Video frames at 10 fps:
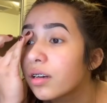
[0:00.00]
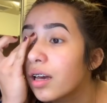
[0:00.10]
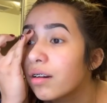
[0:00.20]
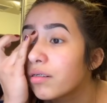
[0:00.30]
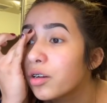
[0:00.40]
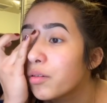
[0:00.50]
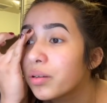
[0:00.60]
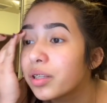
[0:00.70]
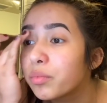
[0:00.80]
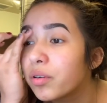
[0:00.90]
I don't know
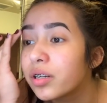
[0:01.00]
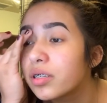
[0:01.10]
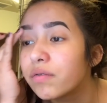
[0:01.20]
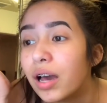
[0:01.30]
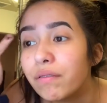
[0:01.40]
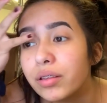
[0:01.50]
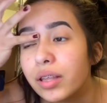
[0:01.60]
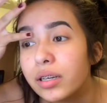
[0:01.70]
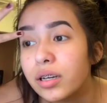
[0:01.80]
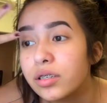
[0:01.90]
what the point is of having
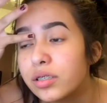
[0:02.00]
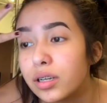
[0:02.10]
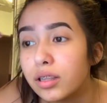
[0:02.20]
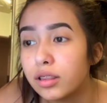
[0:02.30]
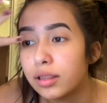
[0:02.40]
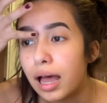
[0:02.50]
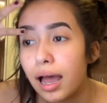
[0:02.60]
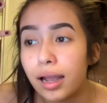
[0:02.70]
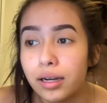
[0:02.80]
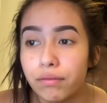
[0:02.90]
like just a
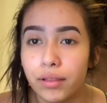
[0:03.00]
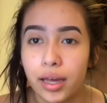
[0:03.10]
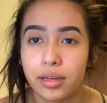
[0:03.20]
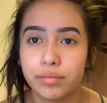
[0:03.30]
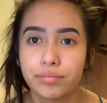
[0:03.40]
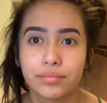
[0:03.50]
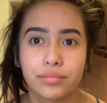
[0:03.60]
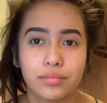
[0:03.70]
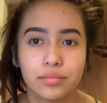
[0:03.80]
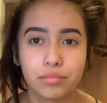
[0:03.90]
line of like
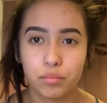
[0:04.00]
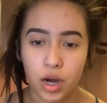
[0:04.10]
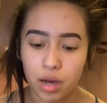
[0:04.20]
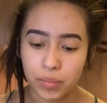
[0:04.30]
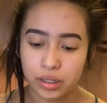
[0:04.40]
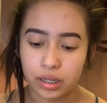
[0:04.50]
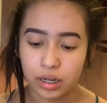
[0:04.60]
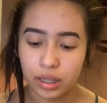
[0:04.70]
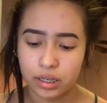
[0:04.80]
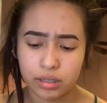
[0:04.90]
pomade
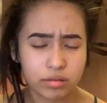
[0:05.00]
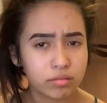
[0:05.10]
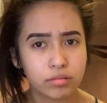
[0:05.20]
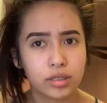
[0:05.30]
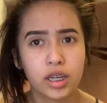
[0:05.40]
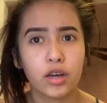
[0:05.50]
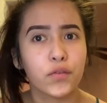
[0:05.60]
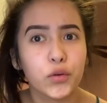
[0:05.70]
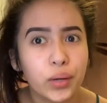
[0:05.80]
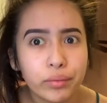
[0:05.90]
there, like
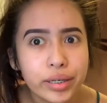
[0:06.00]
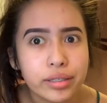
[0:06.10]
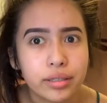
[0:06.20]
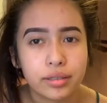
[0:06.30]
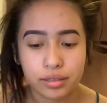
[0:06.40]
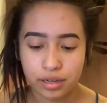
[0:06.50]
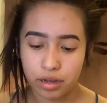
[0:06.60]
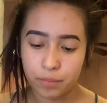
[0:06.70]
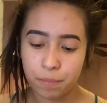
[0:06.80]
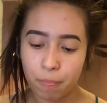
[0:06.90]
for what reason, you know?